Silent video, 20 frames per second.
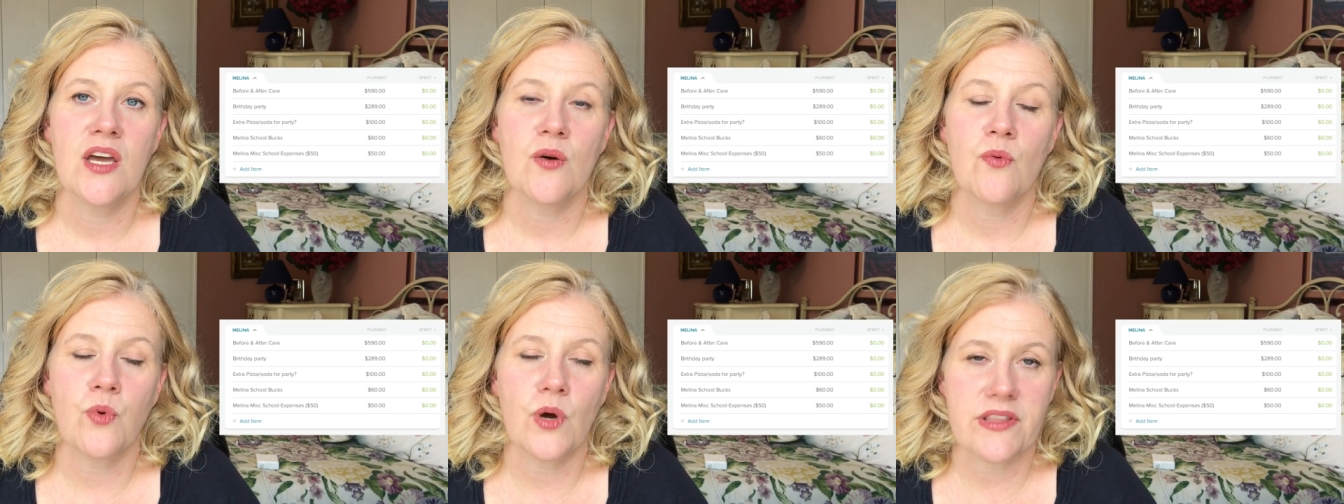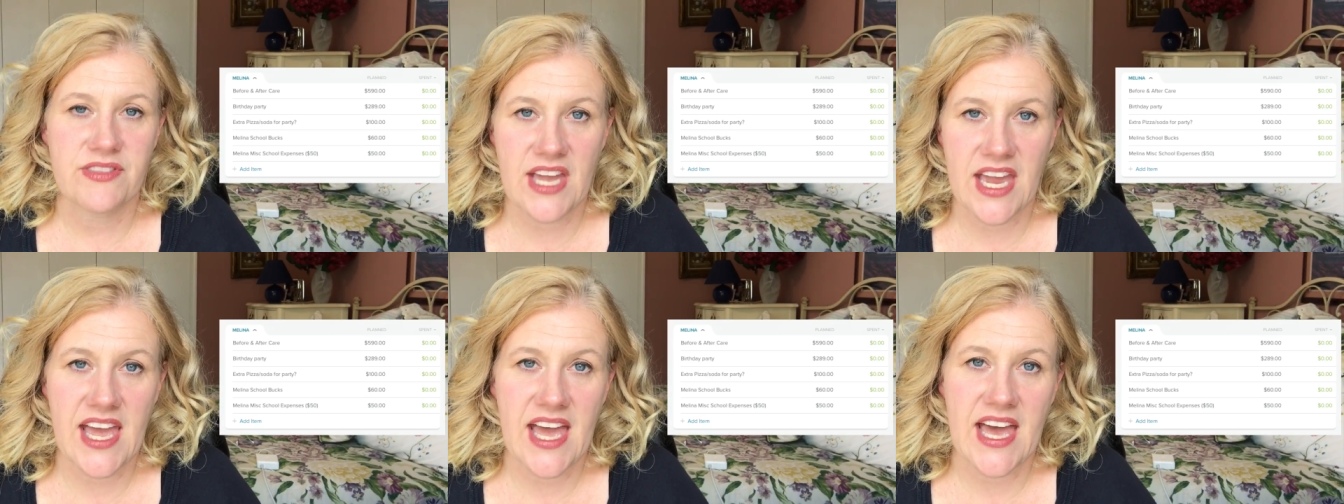
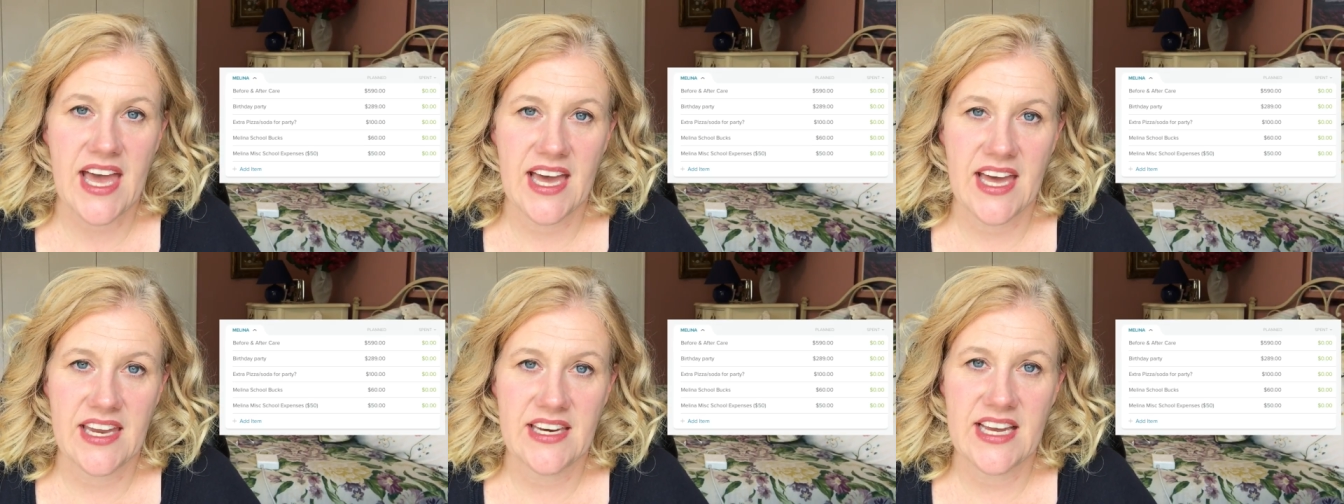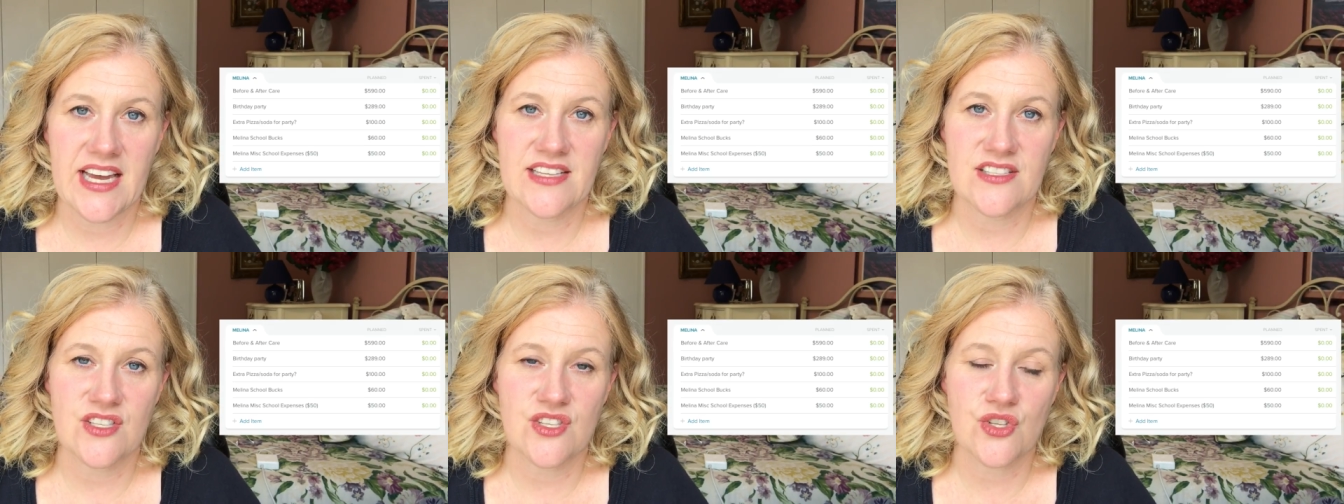what they had
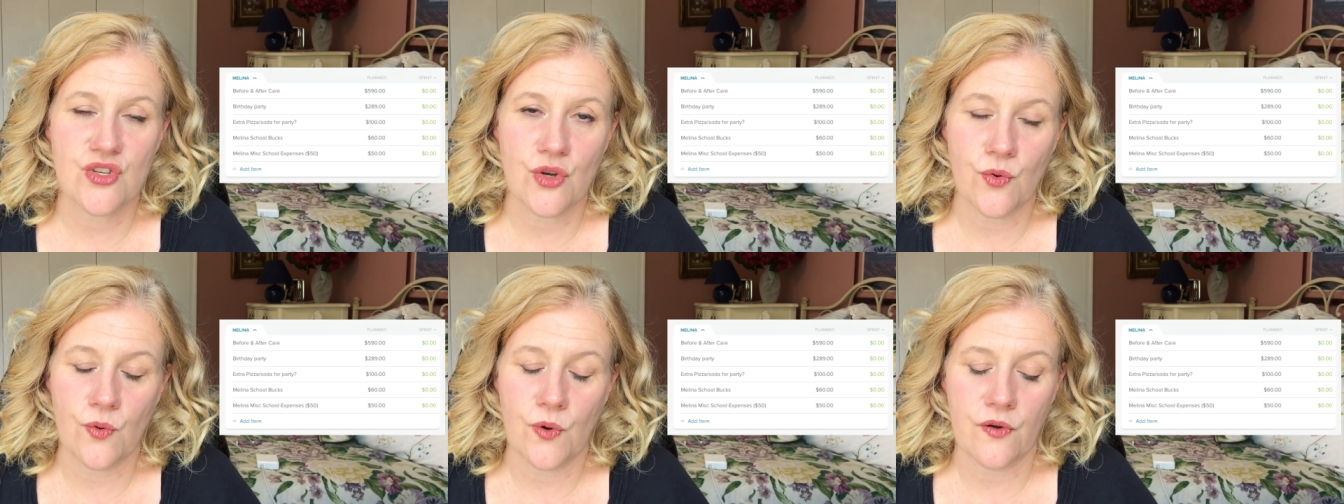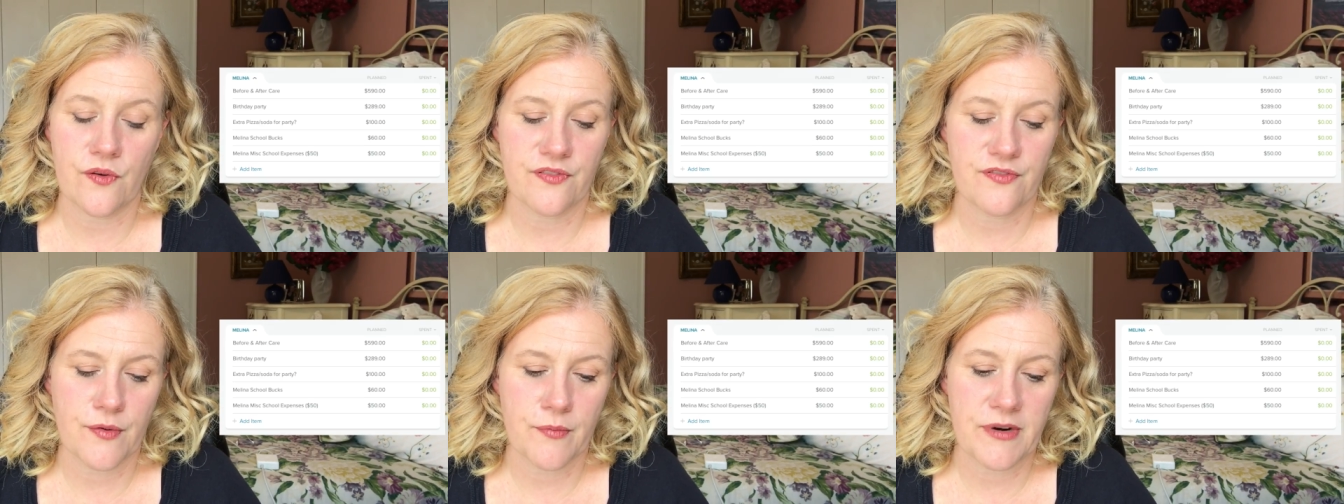at
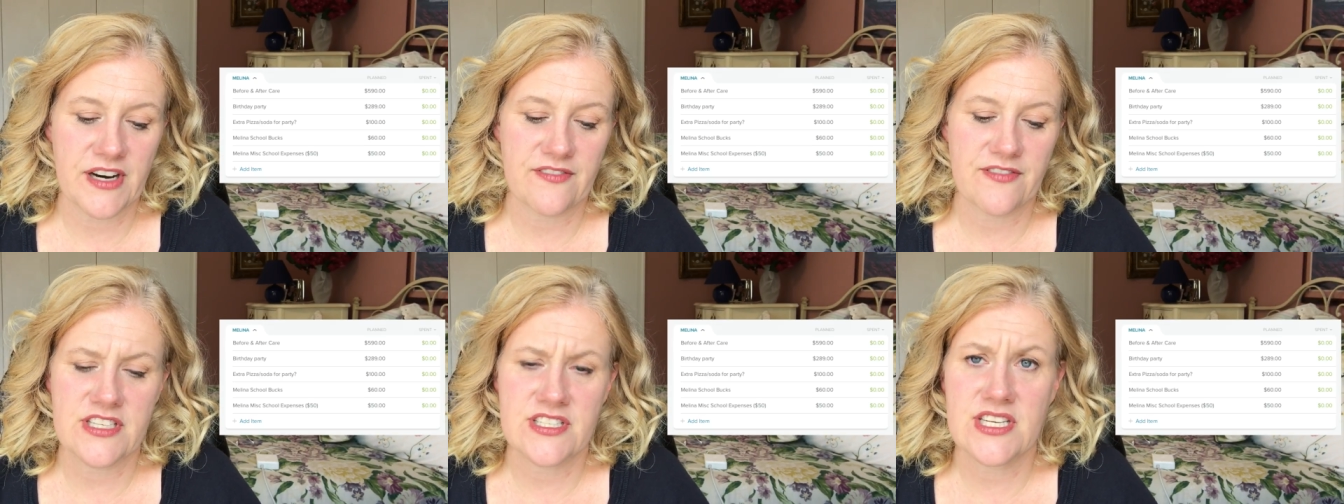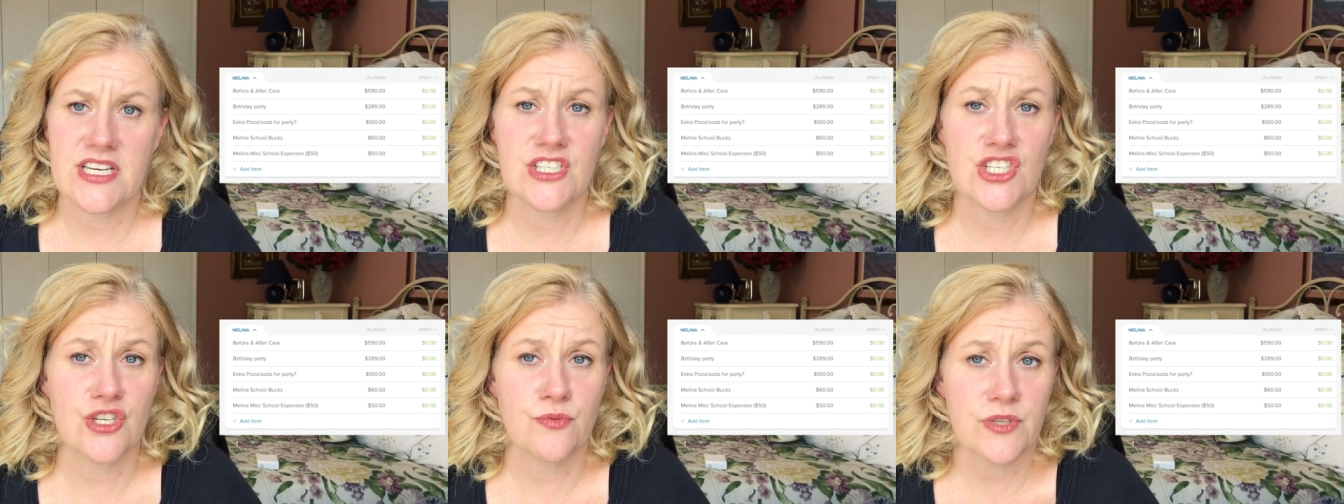school for breakfast,
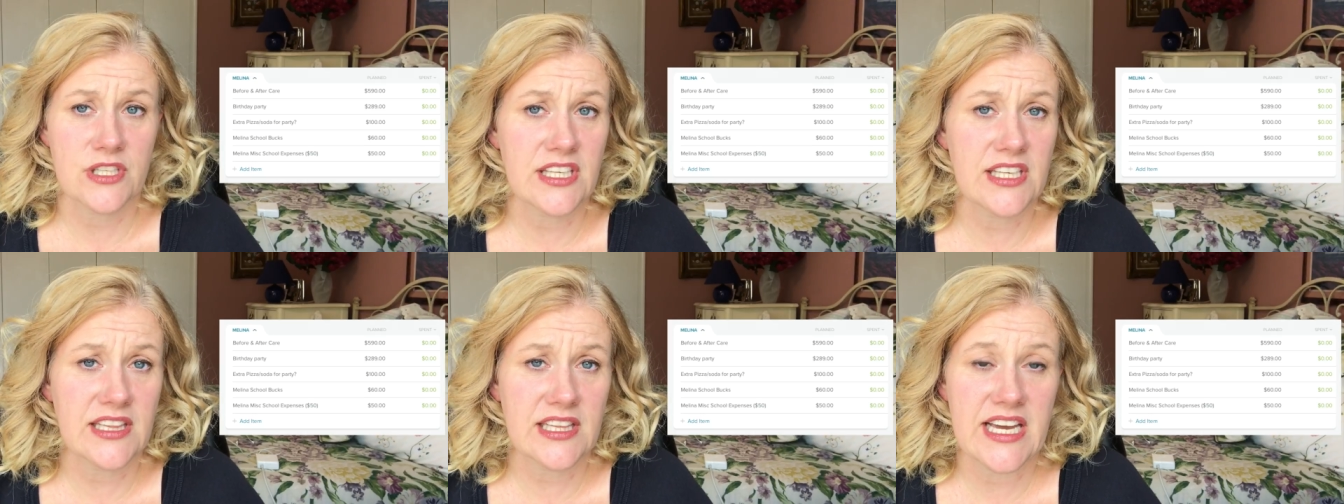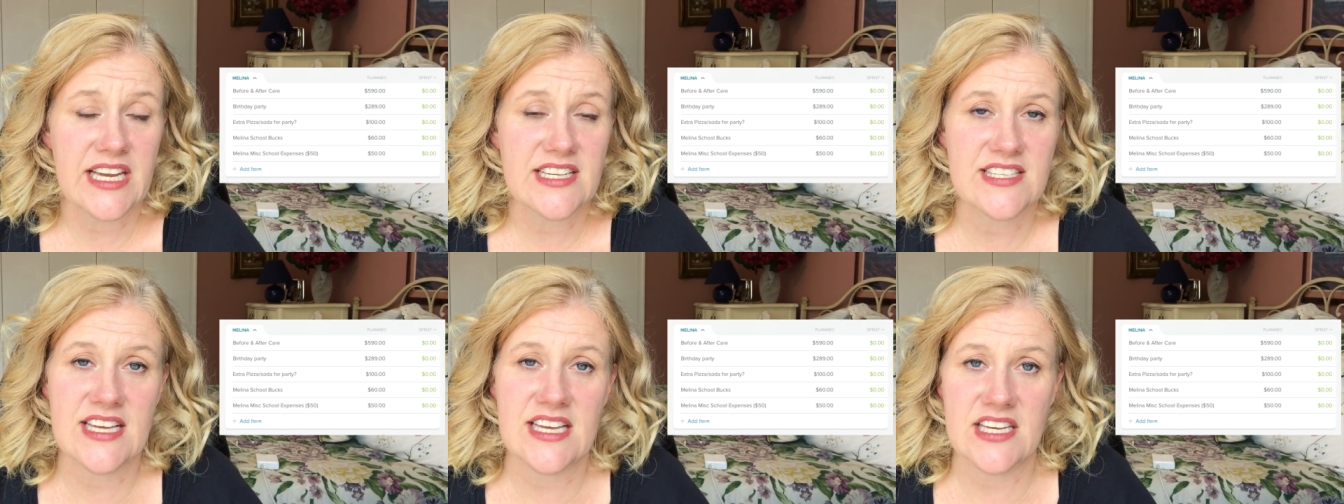and she really
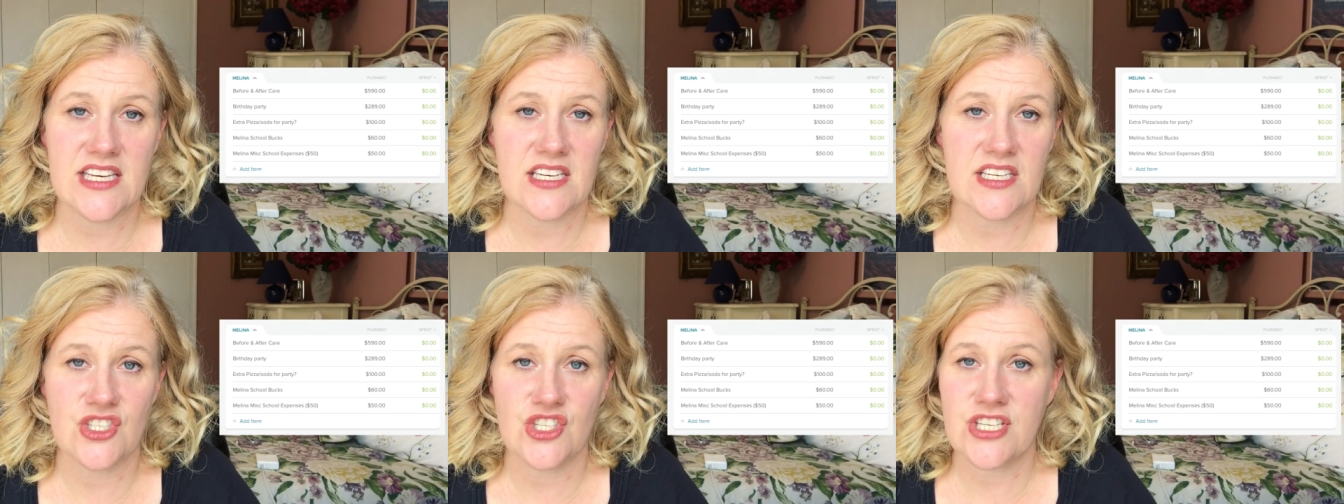likes it.